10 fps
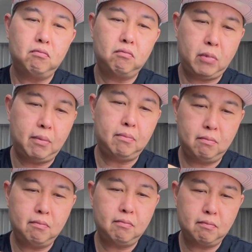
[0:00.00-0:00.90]
yep,
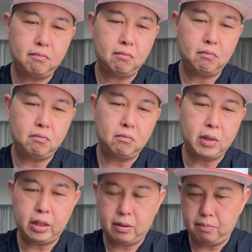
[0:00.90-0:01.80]

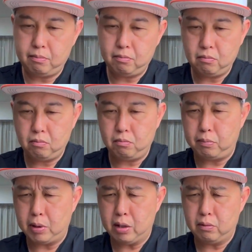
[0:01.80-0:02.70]
nice
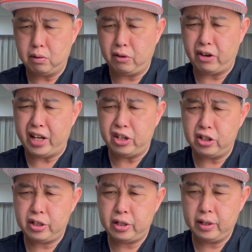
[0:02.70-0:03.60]
brown
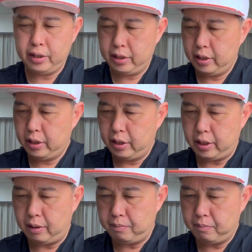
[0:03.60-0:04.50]
grayish
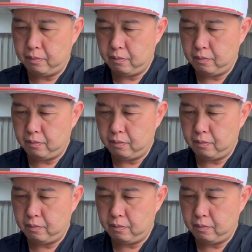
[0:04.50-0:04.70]
tip.